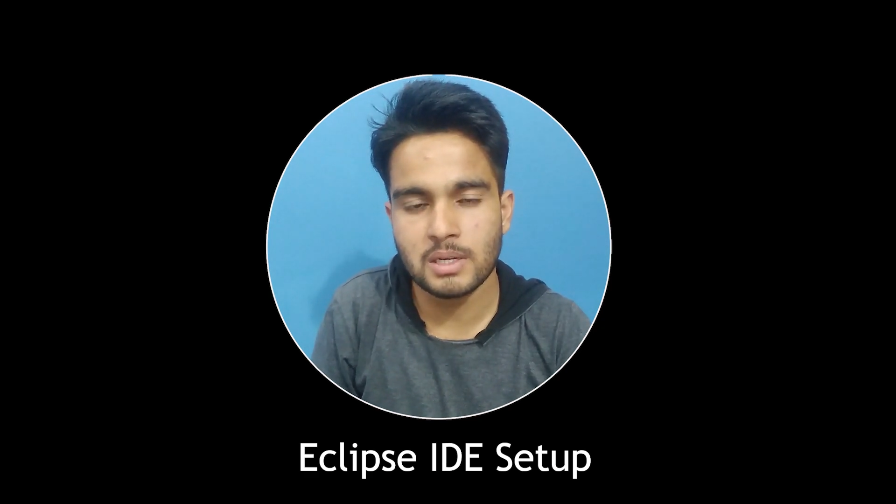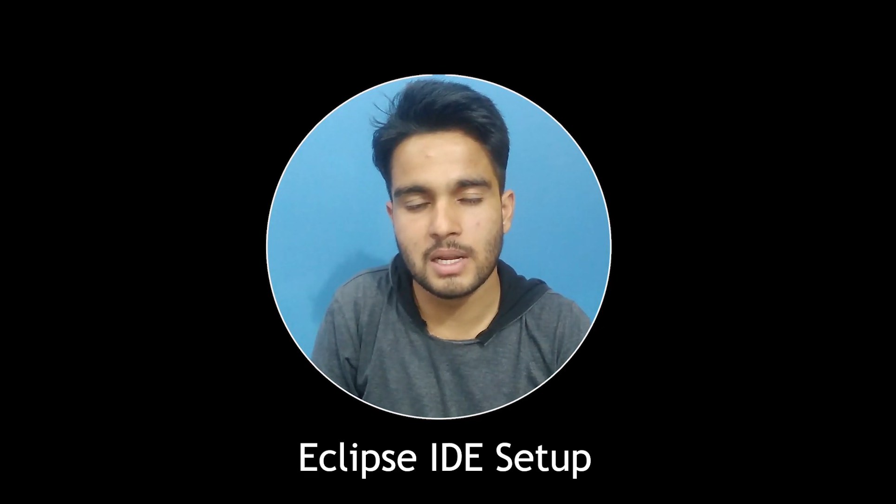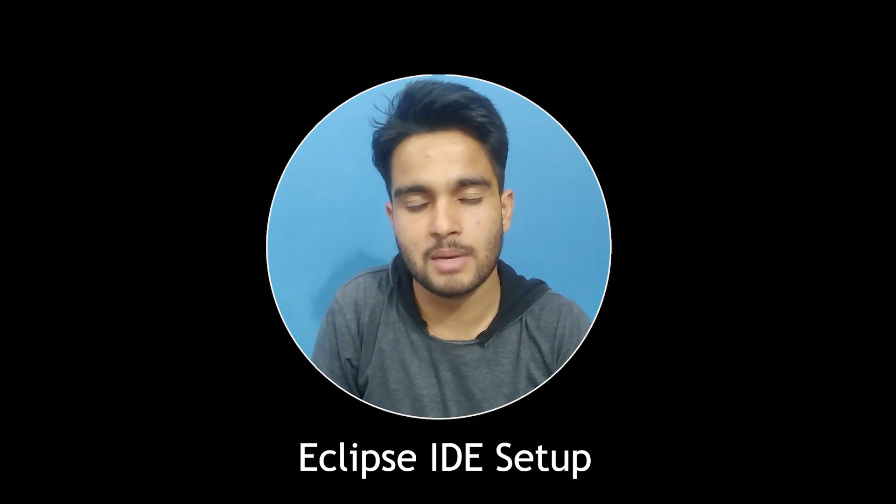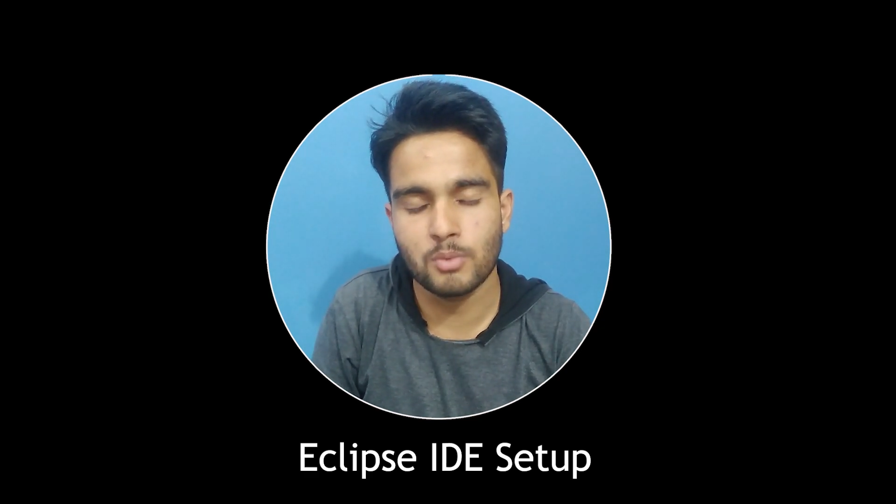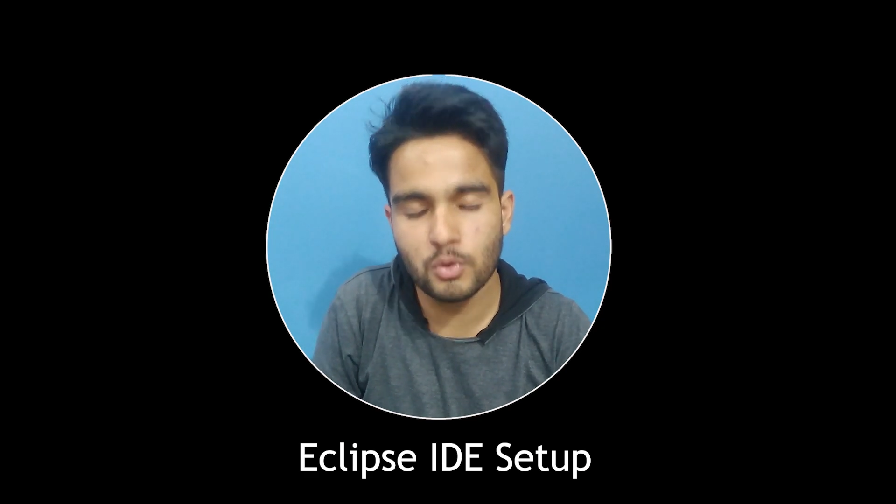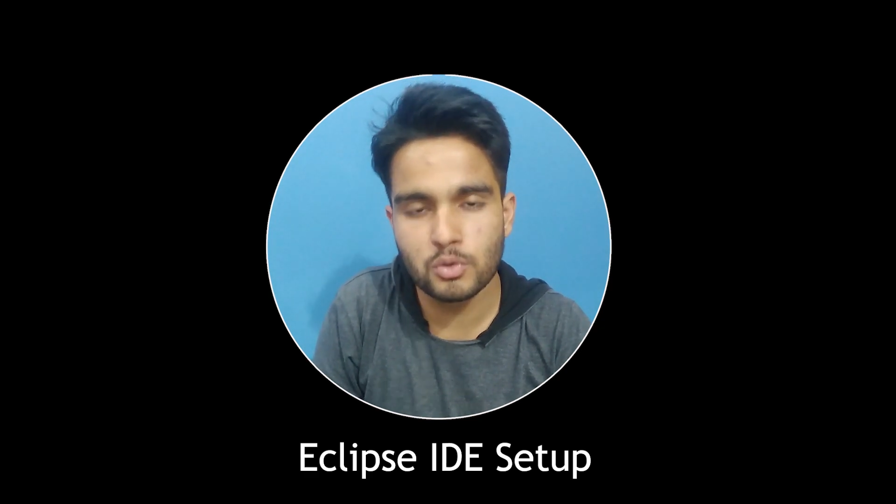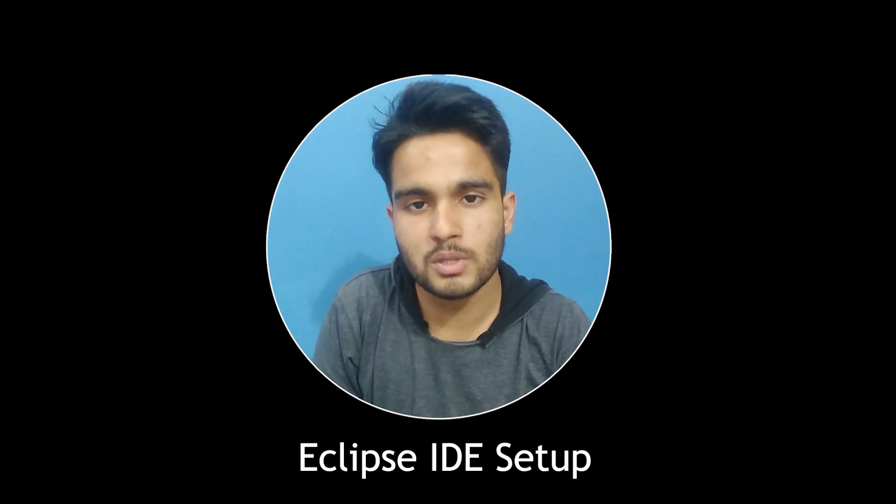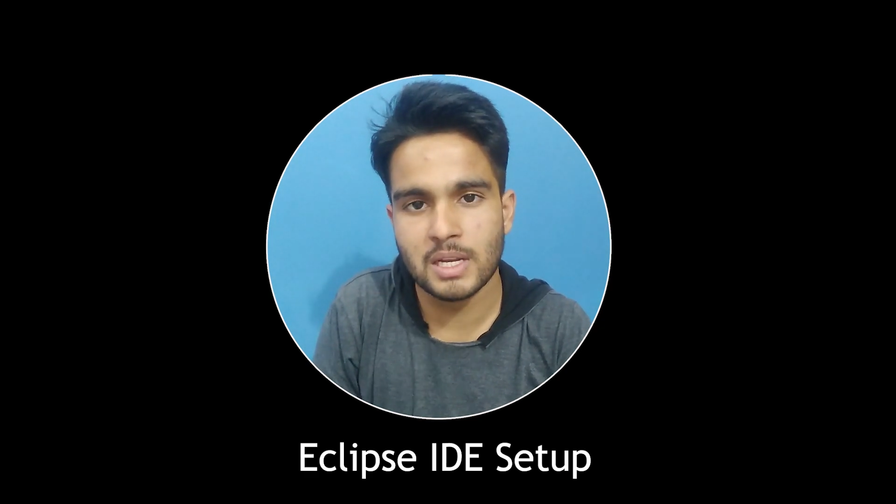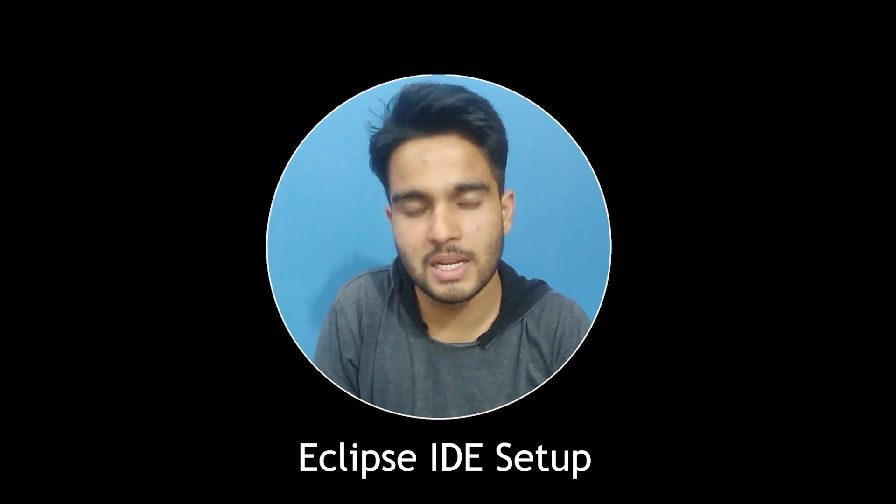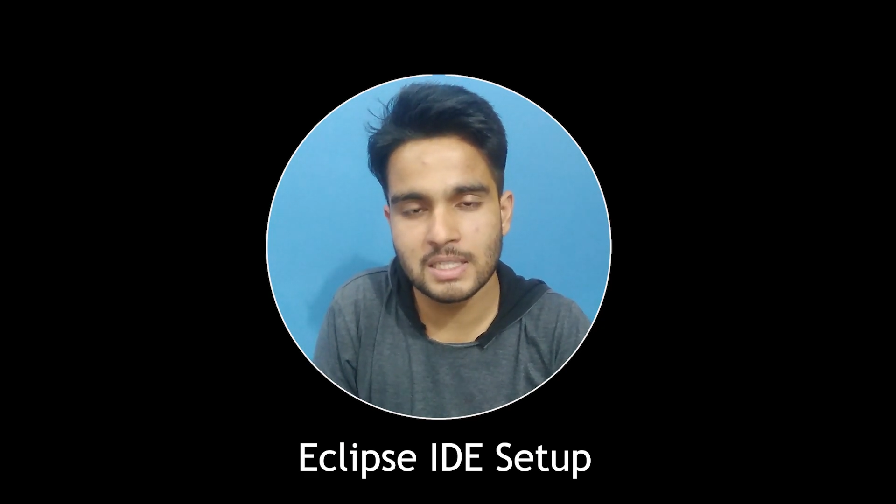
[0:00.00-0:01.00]
and move to
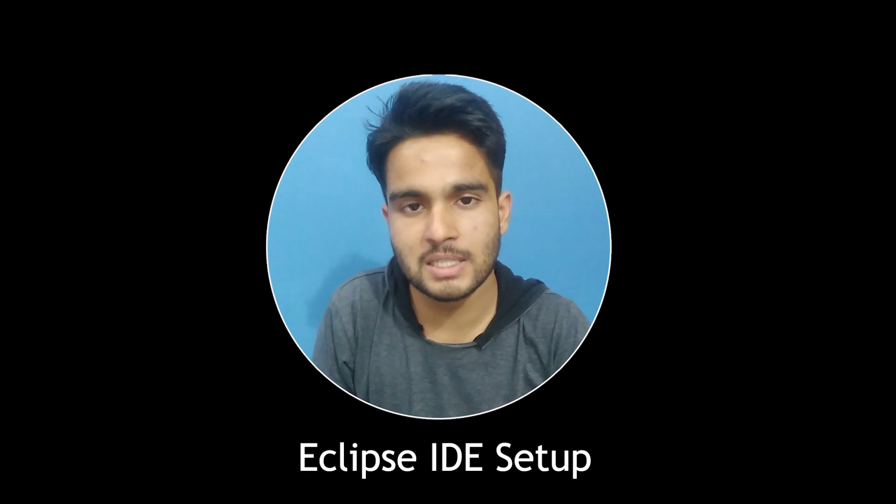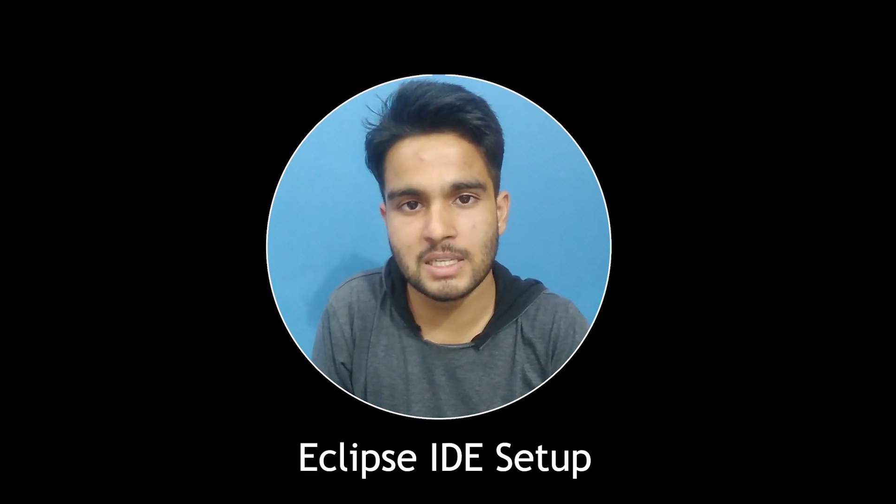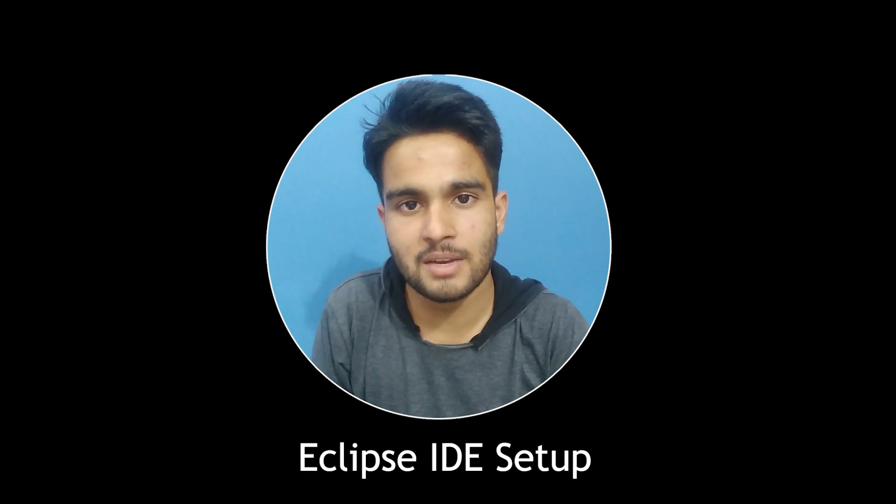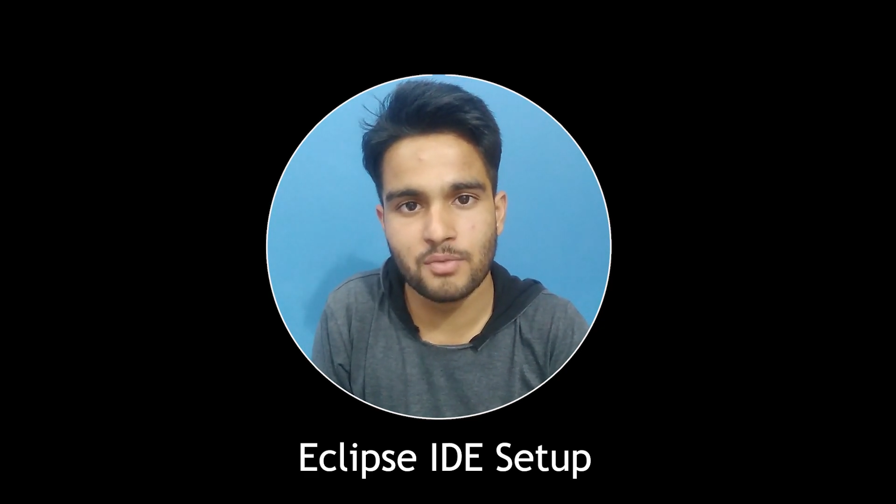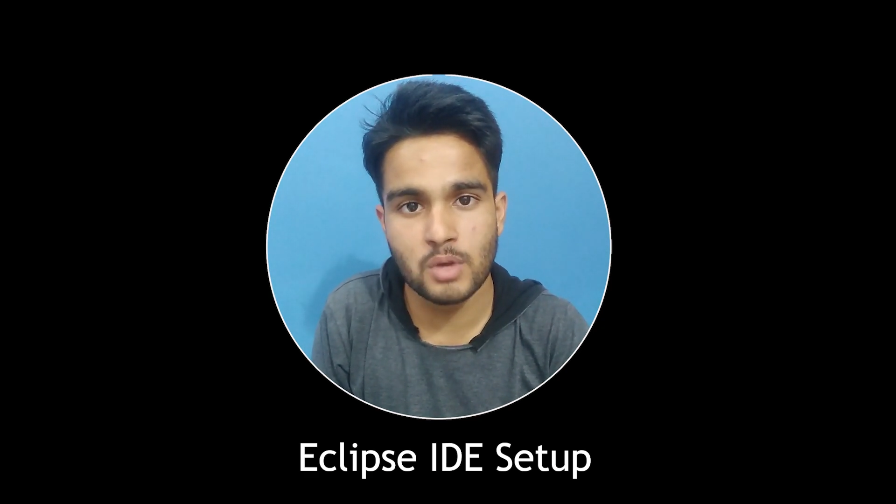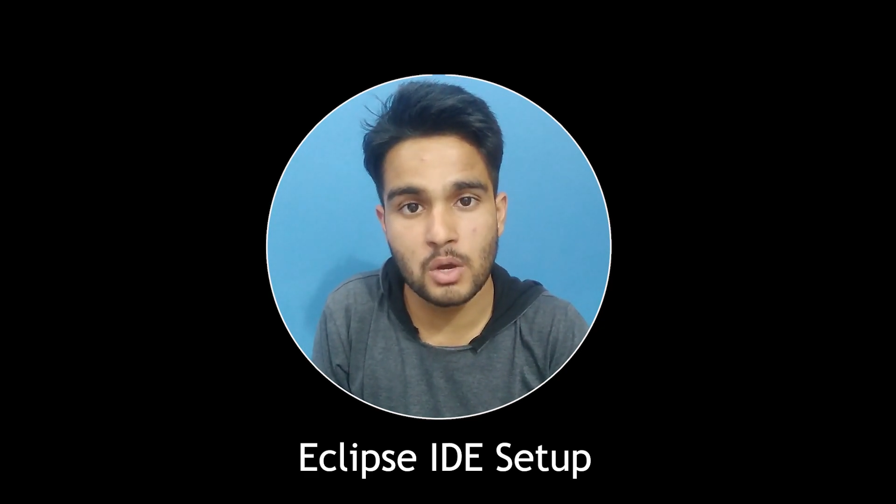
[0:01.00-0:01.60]
the next session if you are